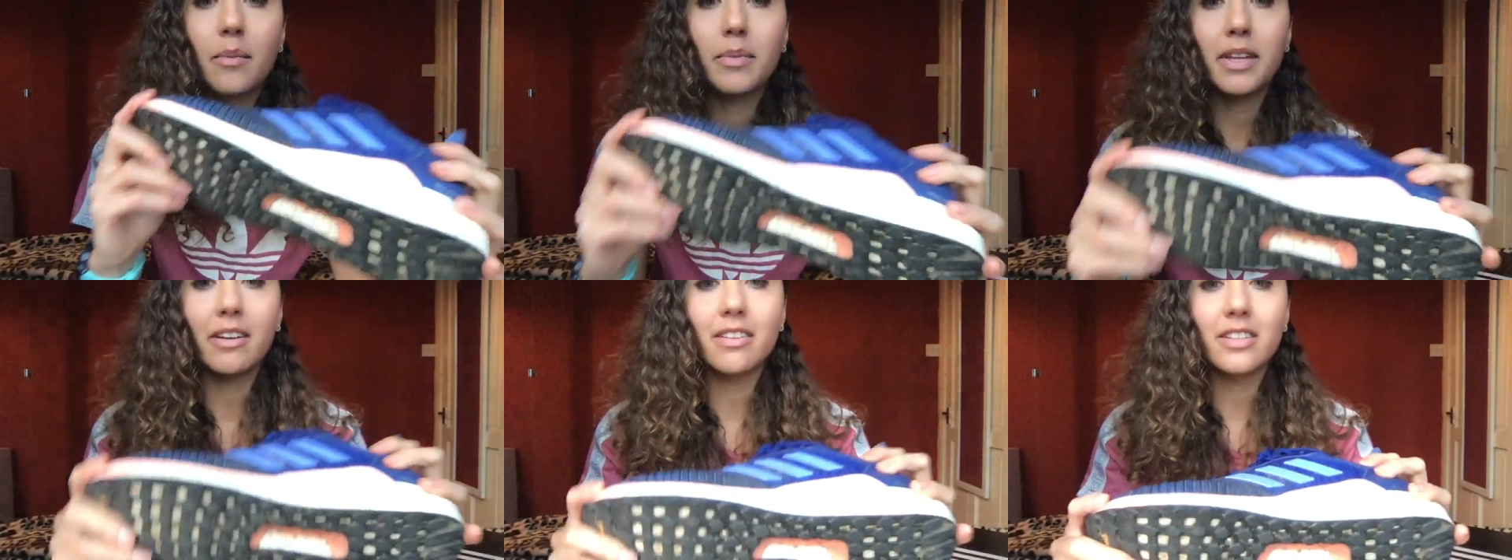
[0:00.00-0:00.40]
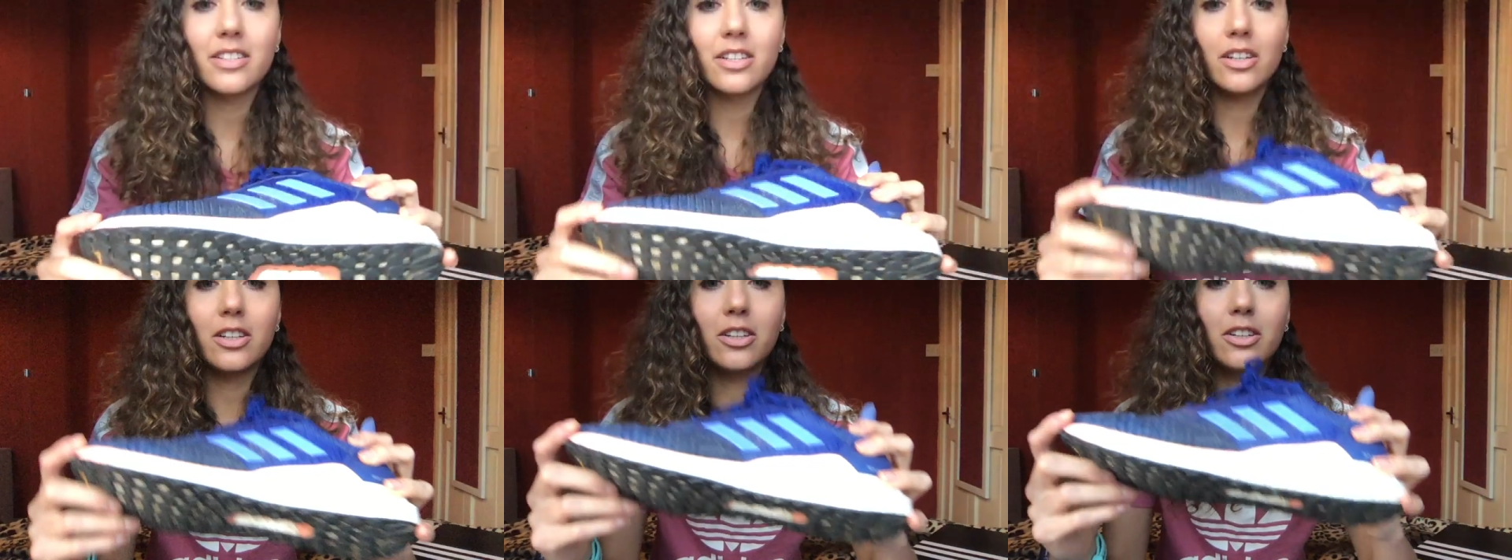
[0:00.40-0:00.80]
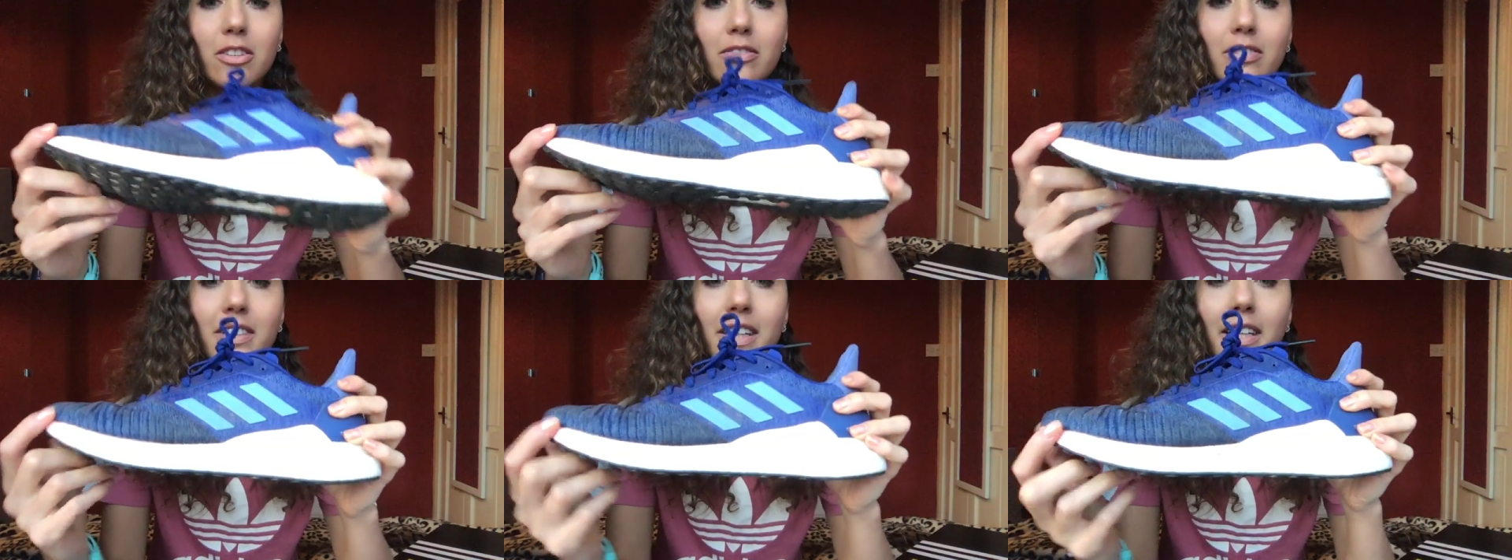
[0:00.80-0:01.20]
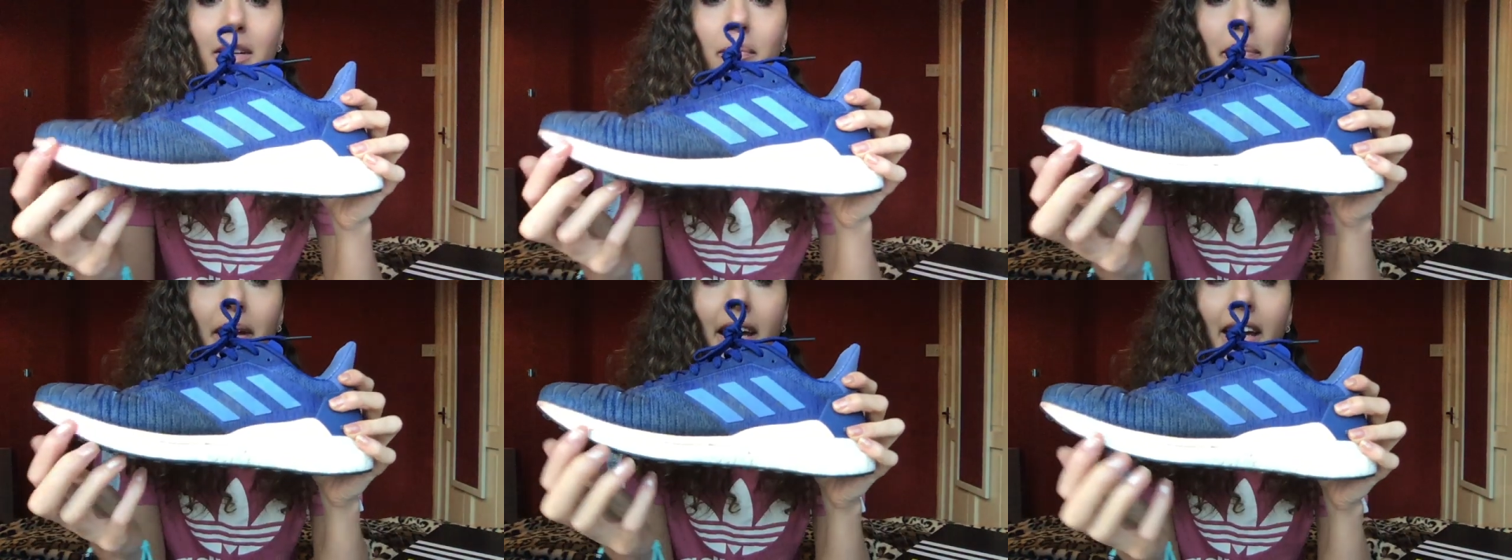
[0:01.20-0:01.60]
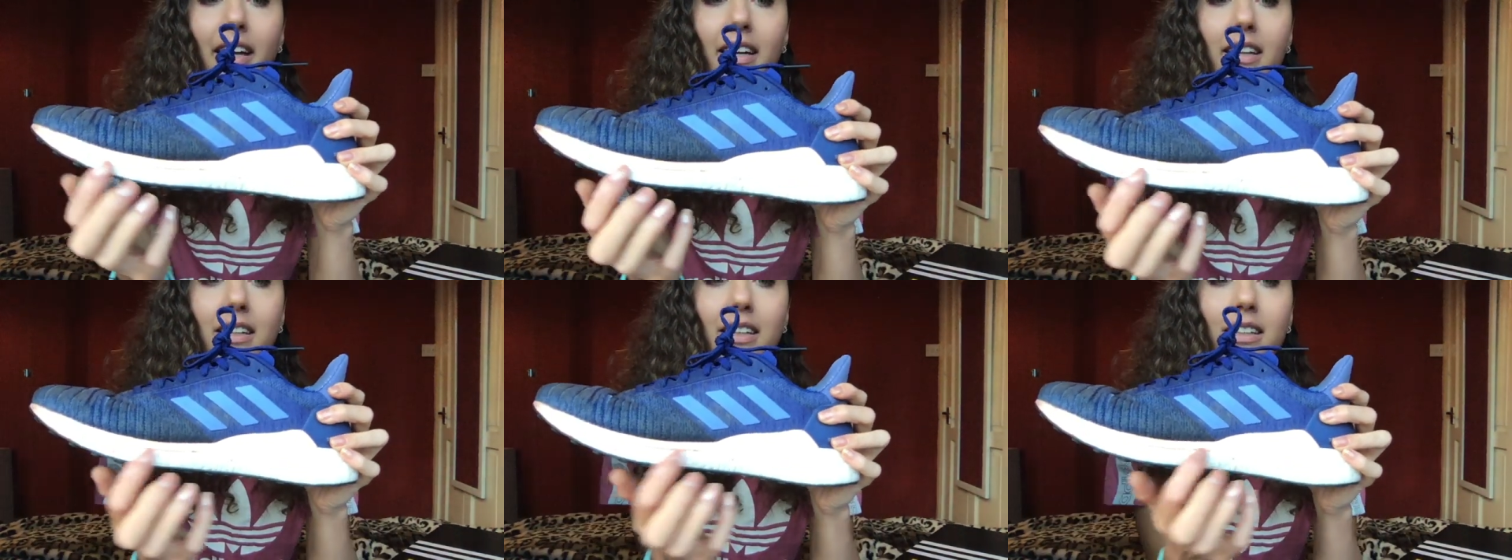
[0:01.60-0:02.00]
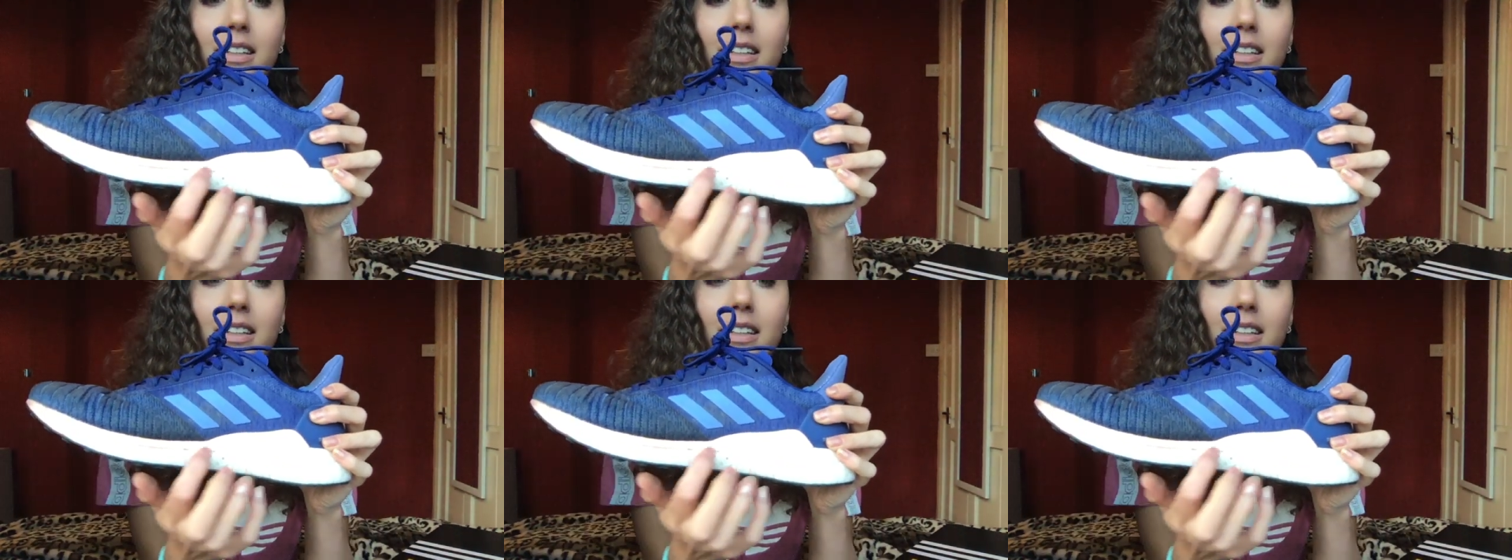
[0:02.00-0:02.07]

There is a lovely pink